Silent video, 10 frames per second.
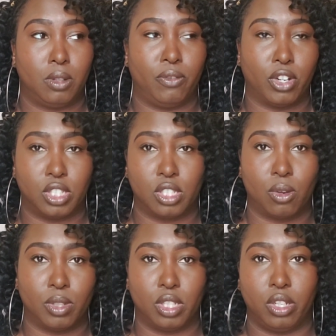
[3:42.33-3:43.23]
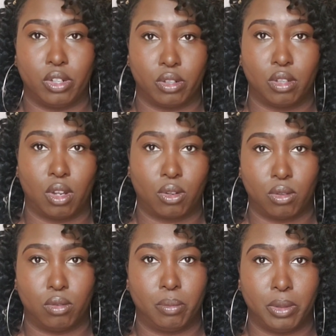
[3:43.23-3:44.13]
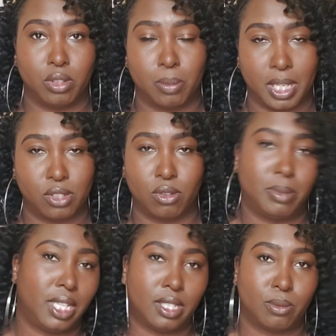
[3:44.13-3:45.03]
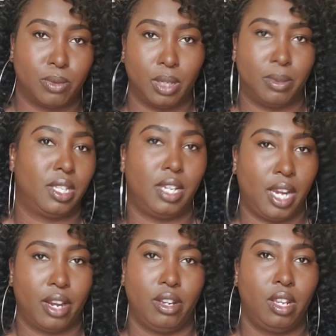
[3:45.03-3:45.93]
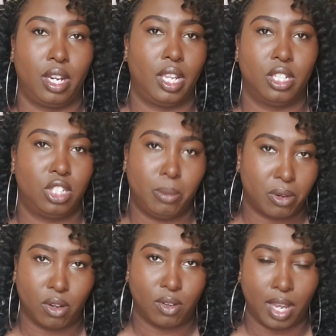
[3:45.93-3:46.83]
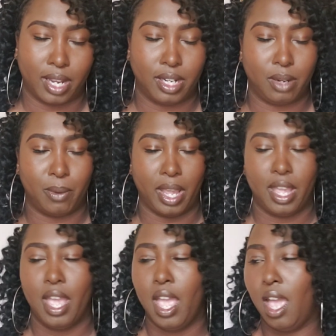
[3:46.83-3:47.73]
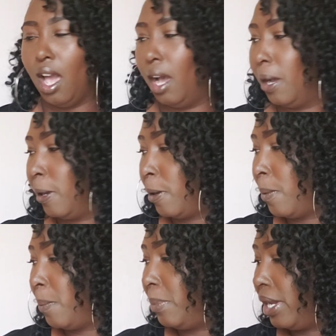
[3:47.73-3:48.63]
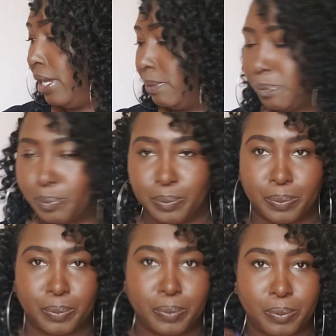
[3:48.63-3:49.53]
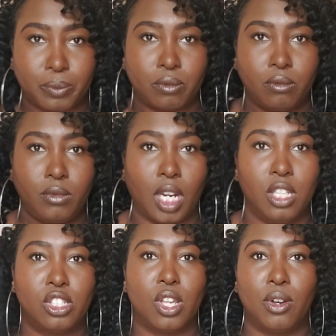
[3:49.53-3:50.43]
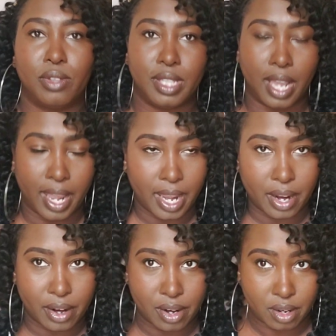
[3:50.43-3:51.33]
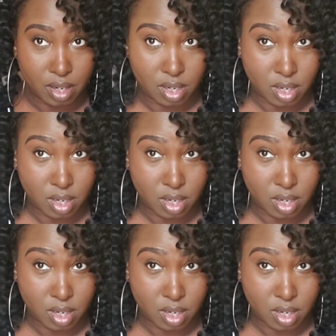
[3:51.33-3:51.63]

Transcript: versus going to your local beauty supply store. But that's really with any hair, you're gonna get it cheaper online anyway. But so the hair,